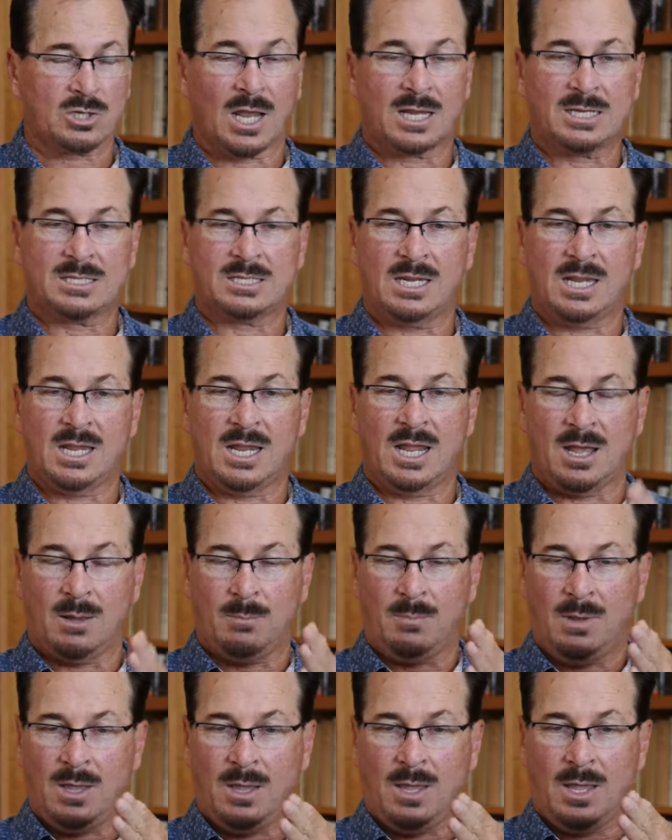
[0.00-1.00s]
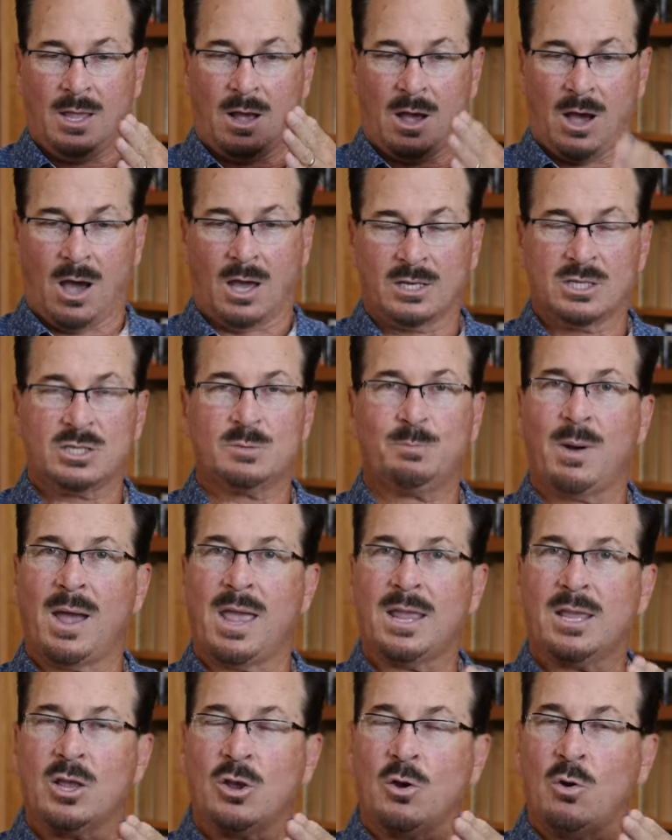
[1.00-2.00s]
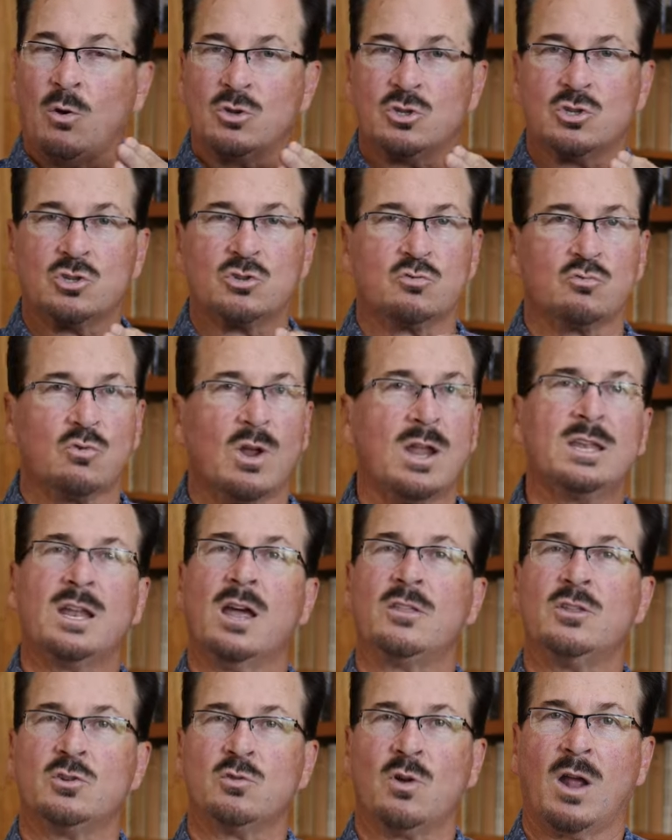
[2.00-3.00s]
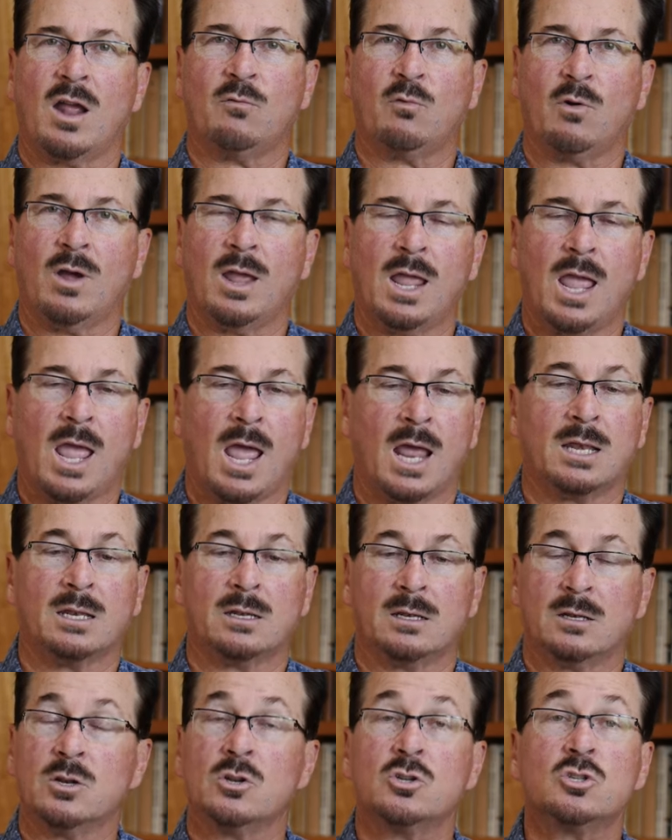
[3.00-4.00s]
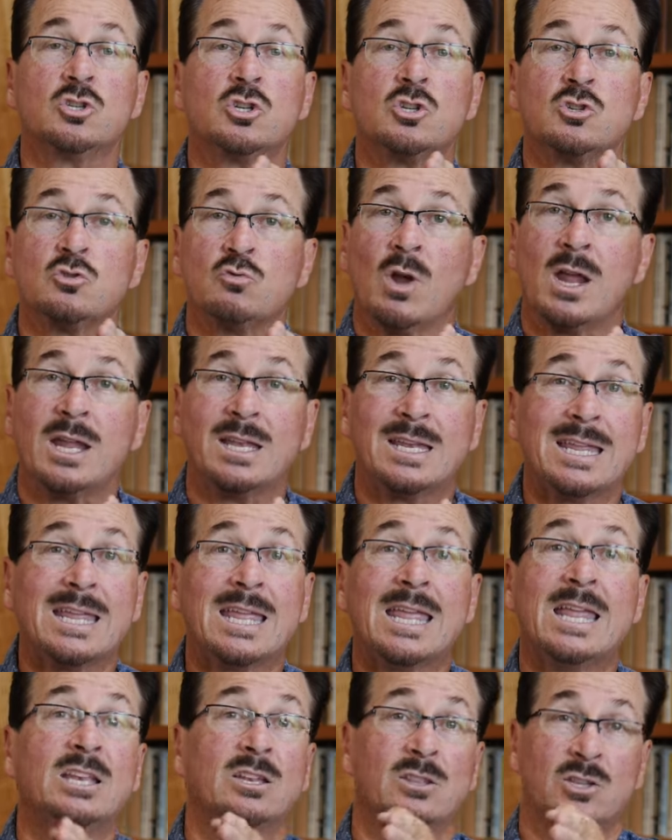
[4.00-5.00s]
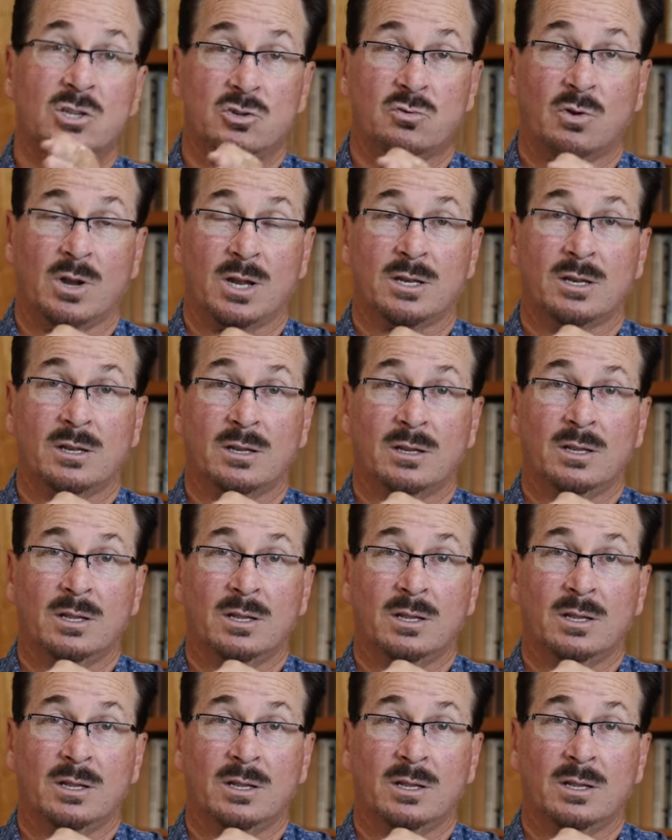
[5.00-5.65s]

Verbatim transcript: I see him on his bike going straight down the driveway and straight into the street.